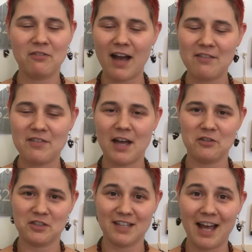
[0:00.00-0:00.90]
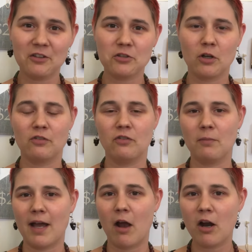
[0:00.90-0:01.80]
$5,000 off of
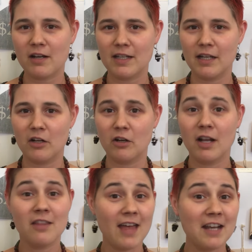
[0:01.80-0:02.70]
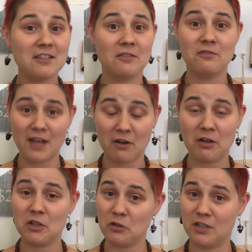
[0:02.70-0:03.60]
my art in a year, that is a
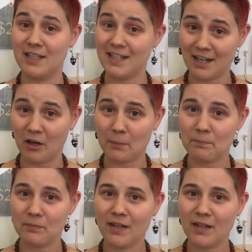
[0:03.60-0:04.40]
very good year.